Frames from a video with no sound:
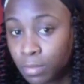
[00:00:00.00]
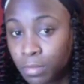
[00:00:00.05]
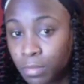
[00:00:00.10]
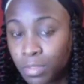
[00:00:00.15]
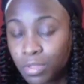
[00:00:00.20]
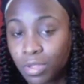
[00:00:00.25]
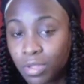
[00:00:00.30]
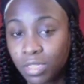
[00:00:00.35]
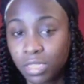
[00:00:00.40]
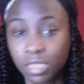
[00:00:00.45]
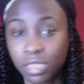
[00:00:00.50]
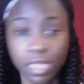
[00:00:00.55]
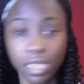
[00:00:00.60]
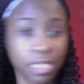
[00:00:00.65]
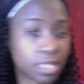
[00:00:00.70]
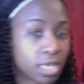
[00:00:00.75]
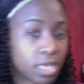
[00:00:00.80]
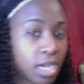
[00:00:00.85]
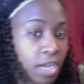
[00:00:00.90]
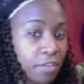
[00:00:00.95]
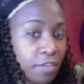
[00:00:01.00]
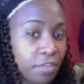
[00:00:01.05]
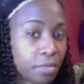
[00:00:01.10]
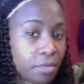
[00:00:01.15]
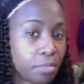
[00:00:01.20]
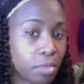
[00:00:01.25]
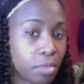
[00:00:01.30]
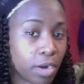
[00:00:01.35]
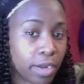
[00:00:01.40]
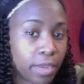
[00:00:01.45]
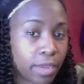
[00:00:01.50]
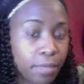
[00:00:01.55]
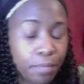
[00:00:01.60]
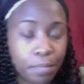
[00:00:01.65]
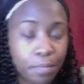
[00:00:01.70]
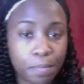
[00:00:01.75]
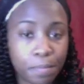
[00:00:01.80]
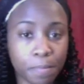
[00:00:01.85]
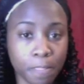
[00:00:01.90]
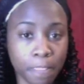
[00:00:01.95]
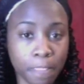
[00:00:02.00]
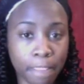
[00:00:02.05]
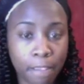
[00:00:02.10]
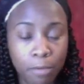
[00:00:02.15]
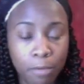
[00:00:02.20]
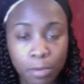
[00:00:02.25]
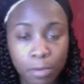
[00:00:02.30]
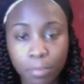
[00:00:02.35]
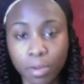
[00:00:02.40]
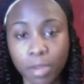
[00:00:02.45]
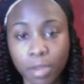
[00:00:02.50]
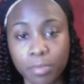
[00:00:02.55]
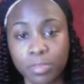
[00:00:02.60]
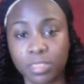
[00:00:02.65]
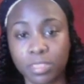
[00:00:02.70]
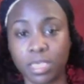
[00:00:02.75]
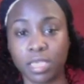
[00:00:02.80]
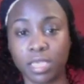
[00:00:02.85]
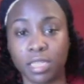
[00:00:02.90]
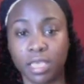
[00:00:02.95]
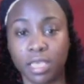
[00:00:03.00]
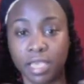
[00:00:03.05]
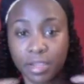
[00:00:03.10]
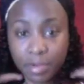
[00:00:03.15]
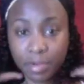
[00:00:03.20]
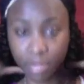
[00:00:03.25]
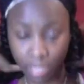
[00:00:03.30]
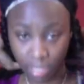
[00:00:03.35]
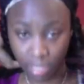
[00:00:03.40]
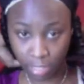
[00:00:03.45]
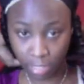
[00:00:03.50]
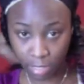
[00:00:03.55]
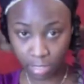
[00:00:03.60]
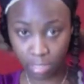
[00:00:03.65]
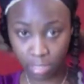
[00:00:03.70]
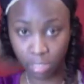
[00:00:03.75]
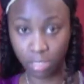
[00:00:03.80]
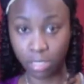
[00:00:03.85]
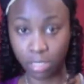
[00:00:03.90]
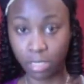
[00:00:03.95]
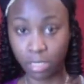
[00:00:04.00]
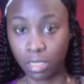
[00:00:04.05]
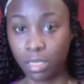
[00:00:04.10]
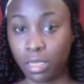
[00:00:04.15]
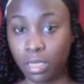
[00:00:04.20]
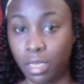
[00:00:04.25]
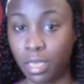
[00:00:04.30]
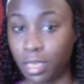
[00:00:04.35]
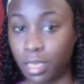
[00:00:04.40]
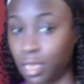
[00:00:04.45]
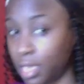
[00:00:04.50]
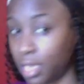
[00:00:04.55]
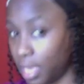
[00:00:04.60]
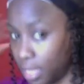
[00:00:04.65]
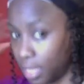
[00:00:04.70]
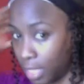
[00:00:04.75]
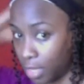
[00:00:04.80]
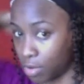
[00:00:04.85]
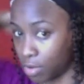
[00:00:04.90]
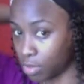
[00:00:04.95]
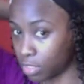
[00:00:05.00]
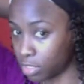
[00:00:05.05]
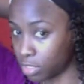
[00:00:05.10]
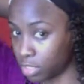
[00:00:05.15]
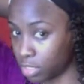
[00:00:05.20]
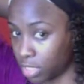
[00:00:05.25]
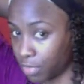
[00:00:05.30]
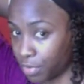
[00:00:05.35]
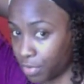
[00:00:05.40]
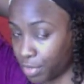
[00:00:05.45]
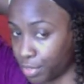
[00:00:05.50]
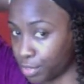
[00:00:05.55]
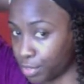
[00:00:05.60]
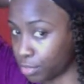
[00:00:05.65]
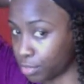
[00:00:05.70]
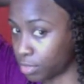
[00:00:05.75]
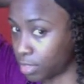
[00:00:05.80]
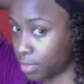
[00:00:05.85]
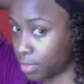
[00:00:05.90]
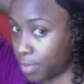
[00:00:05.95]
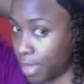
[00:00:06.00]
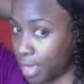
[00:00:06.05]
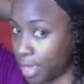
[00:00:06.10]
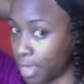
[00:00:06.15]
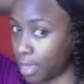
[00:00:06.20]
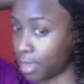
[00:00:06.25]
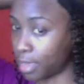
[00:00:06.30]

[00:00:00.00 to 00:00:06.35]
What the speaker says: Do I look like the guy from Martin, when Martin was getting a haircut and he had like all this jerry curl to the back?